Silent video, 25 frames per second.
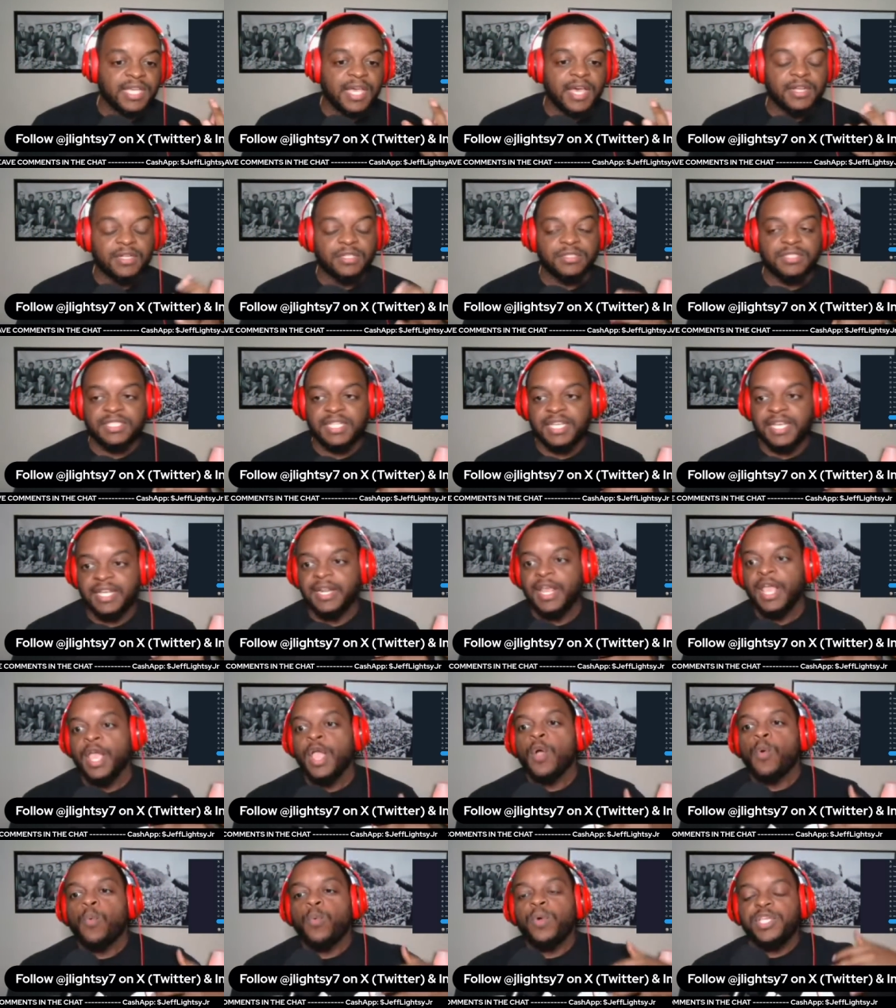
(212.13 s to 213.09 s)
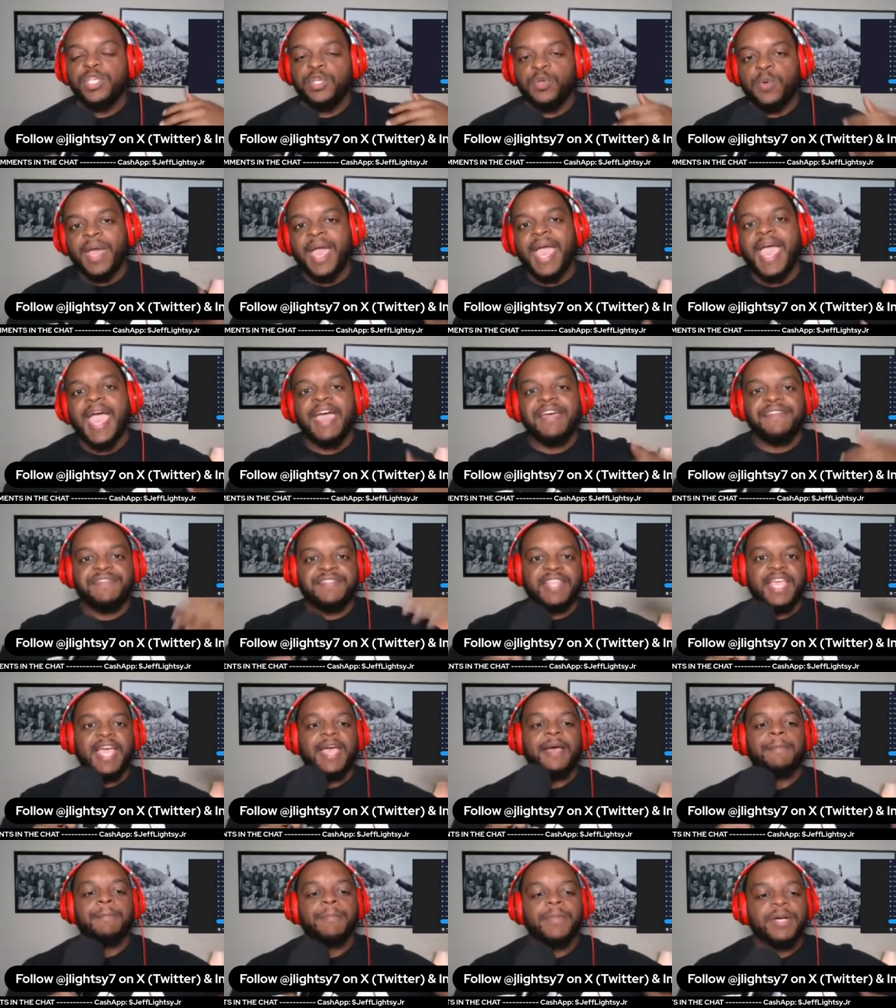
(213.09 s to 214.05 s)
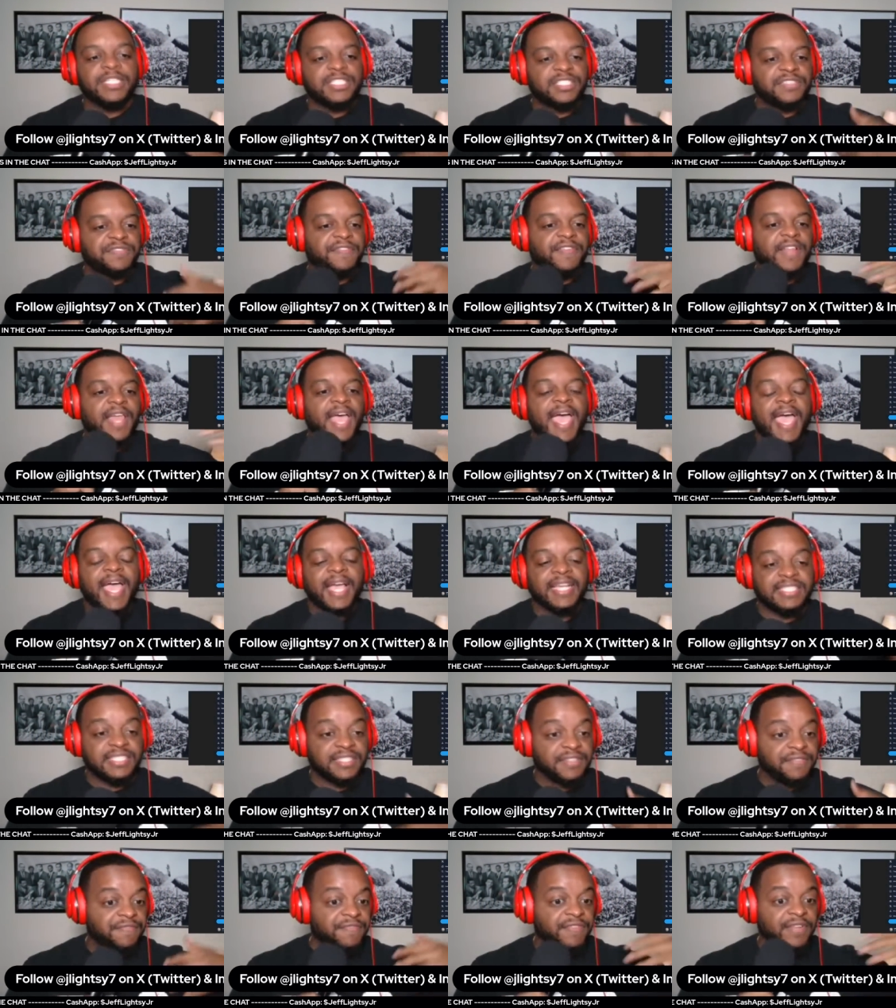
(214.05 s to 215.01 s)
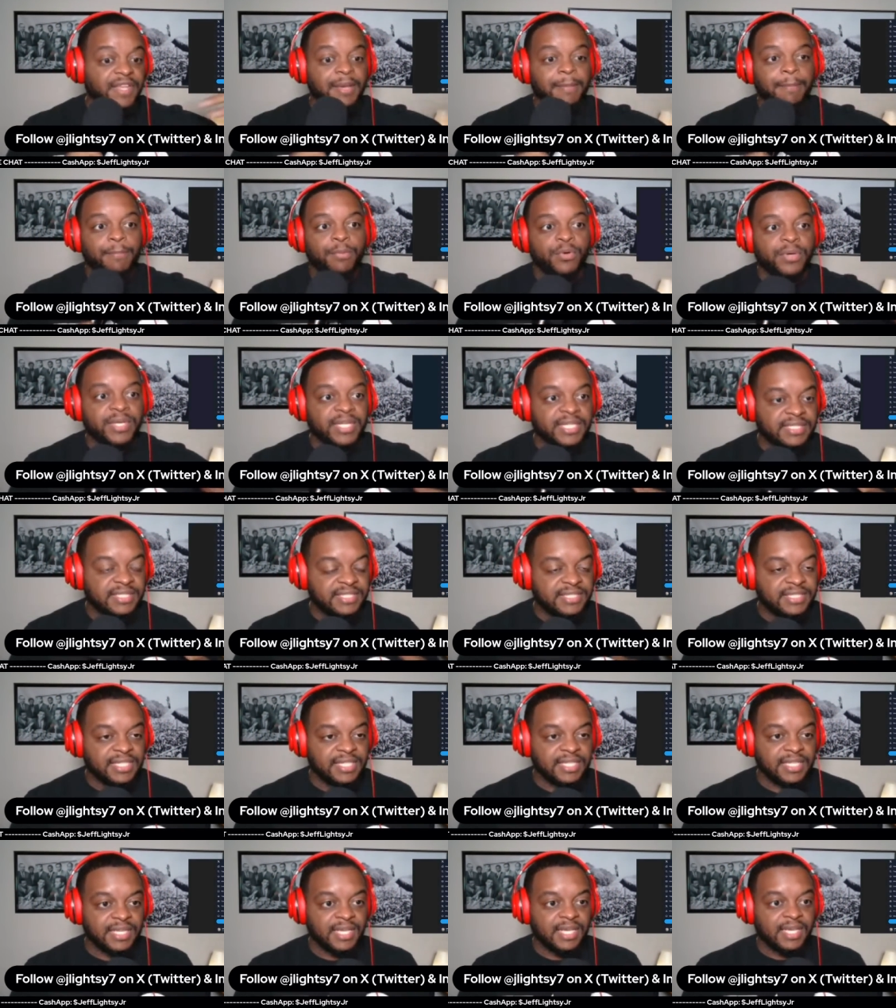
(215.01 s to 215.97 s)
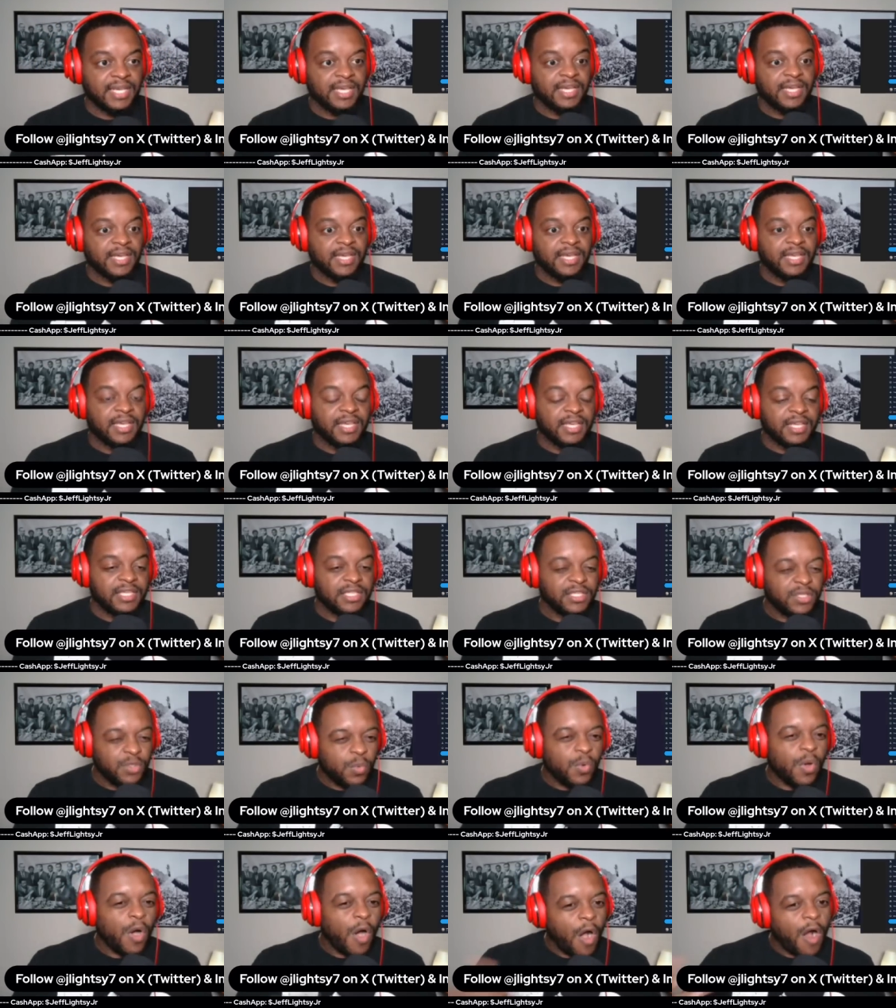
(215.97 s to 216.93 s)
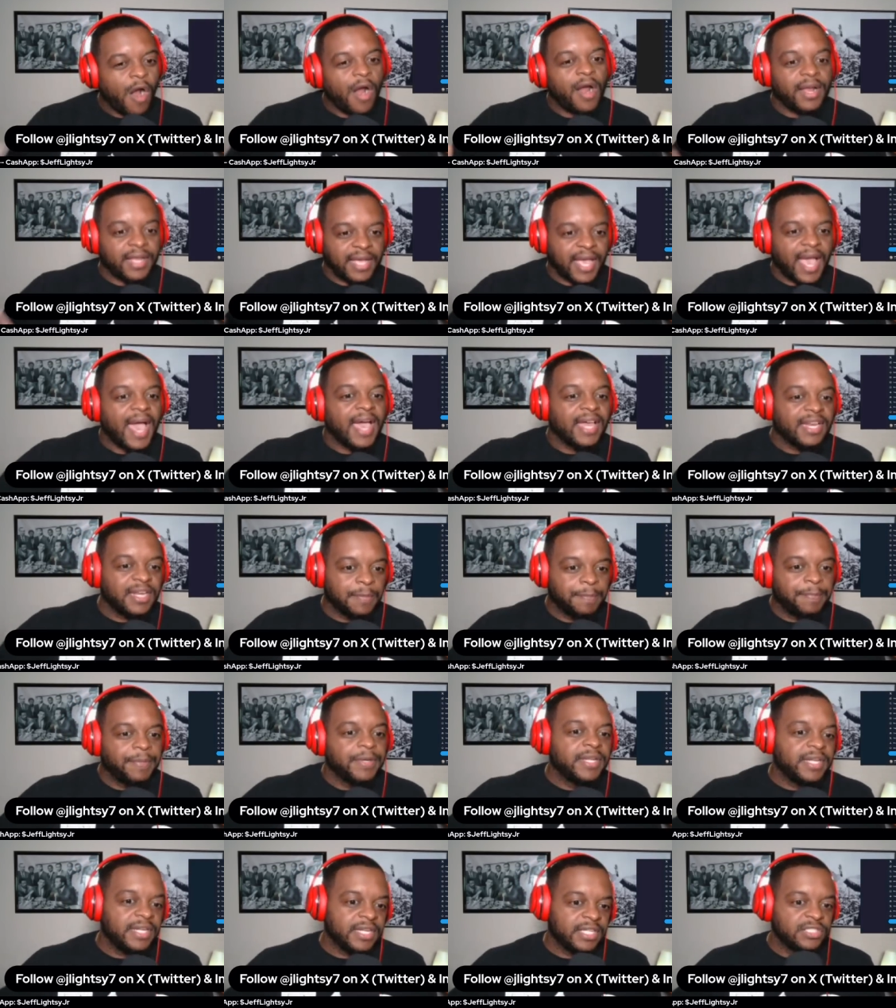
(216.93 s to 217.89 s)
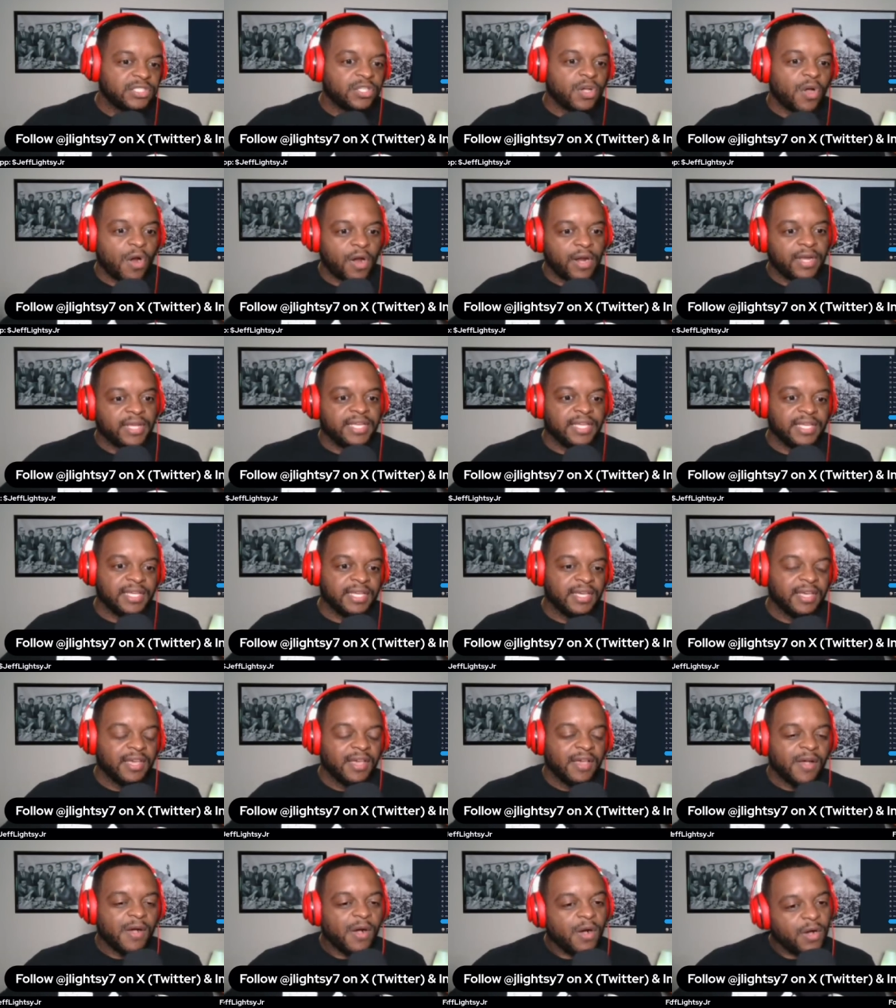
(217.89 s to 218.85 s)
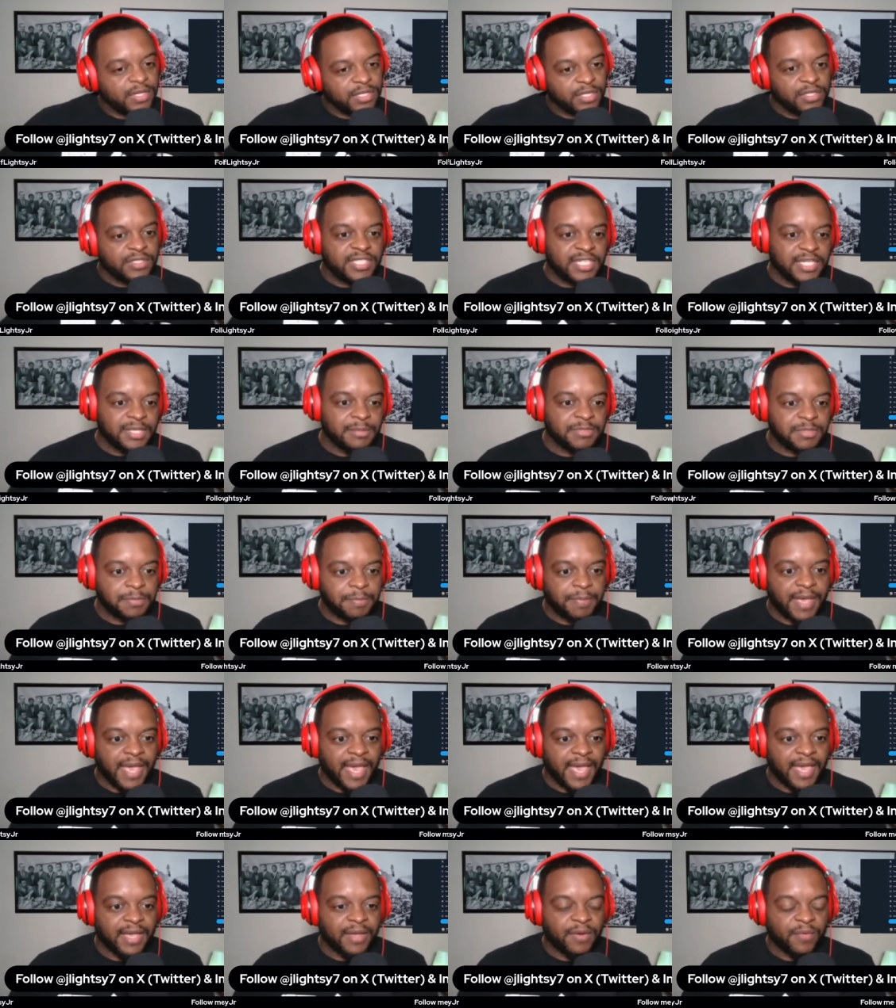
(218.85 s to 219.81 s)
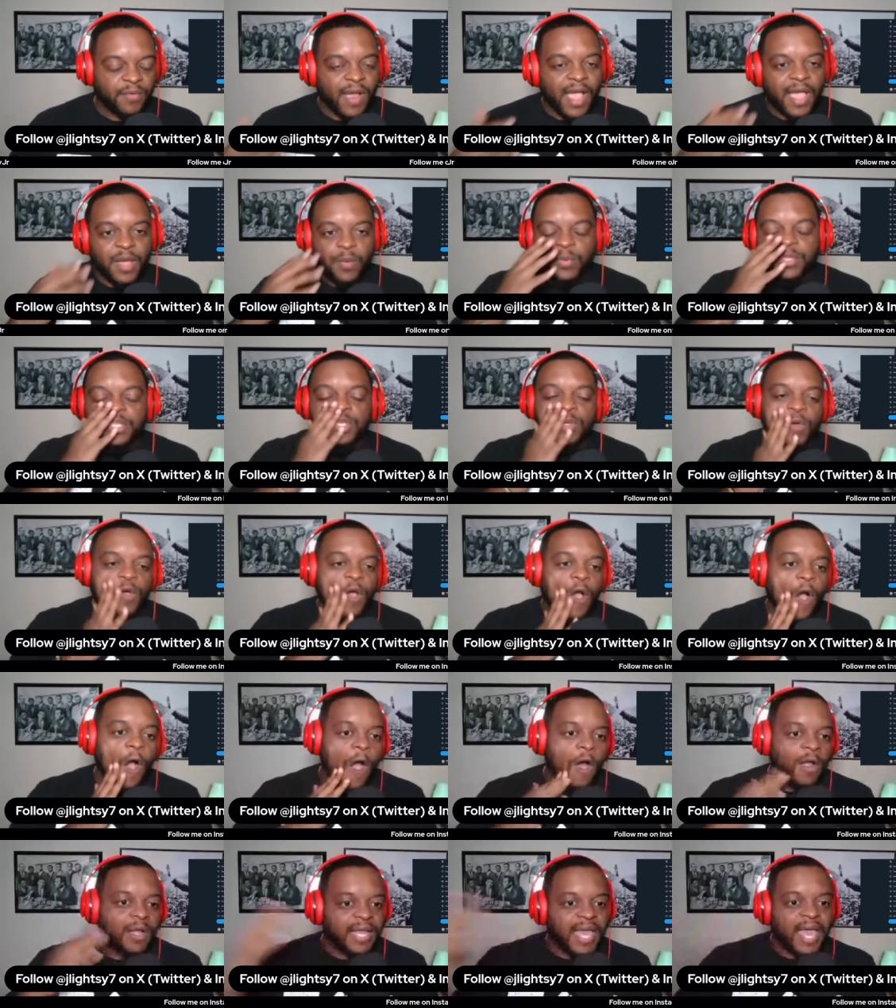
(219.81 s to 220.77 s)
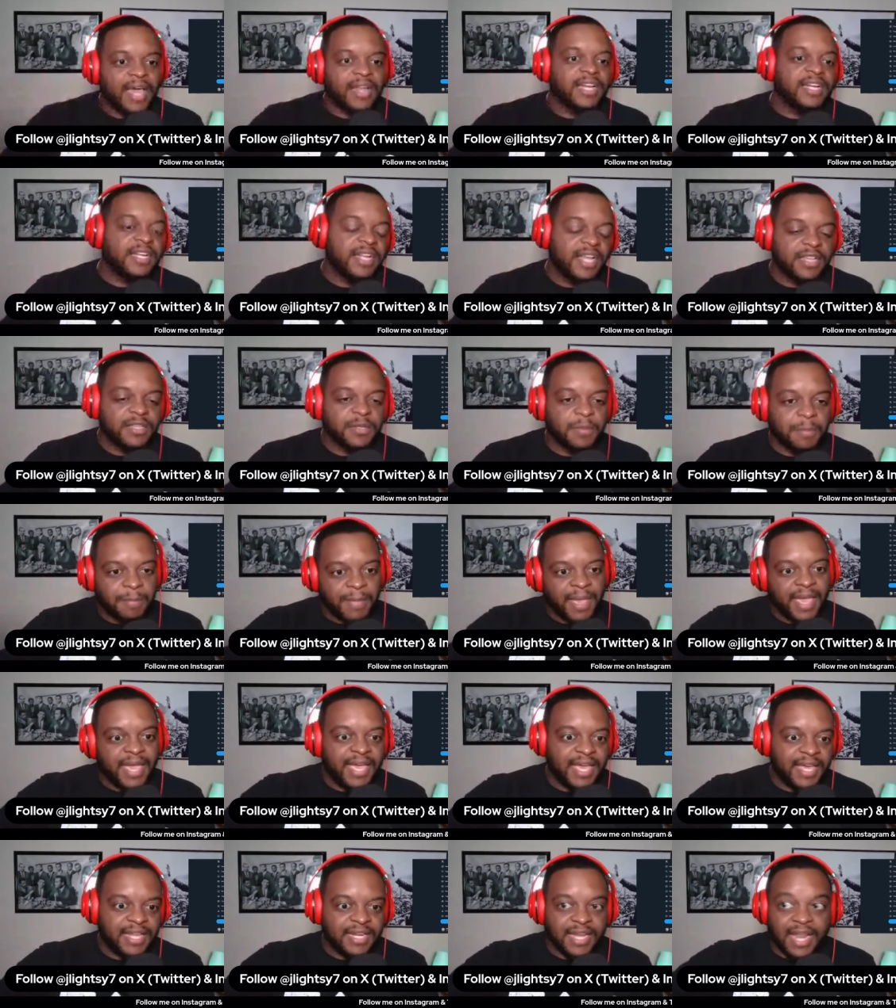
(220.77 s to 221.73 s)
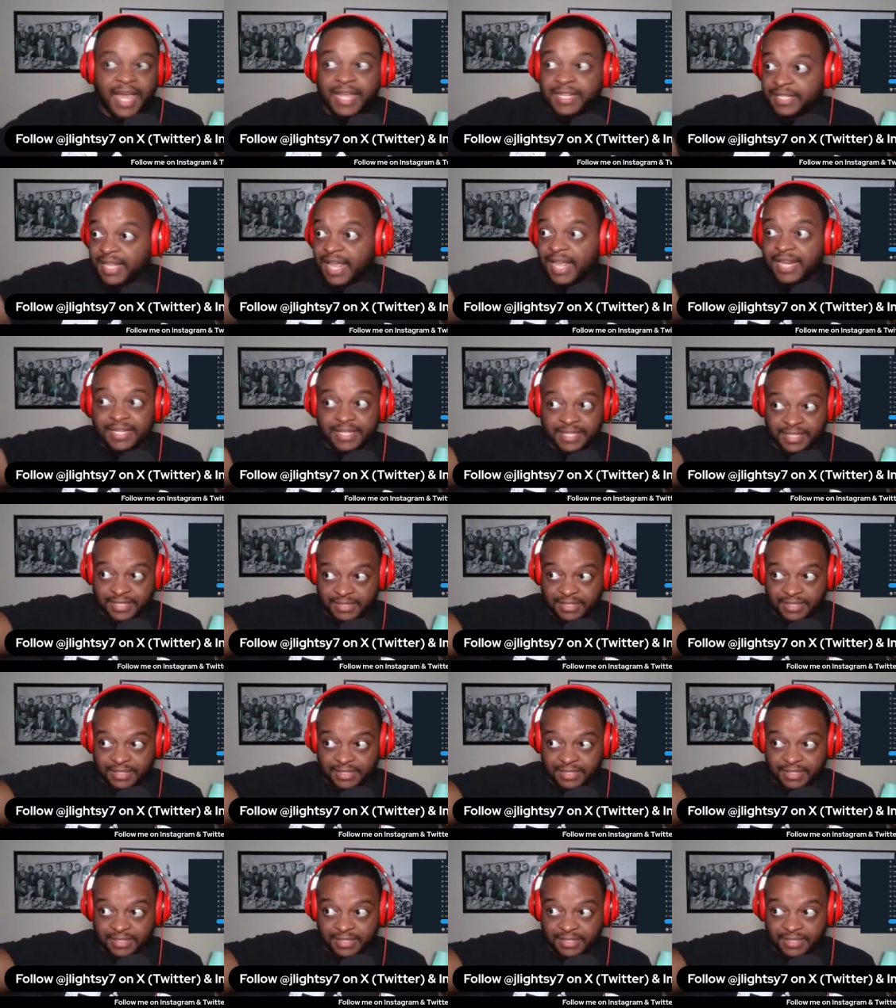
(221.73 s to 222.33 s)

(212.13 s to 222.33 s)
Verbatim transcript: I understand when you have that much flash and flamboyancy, you are kind of putting a target on your team's back, right? When you call out another man like that,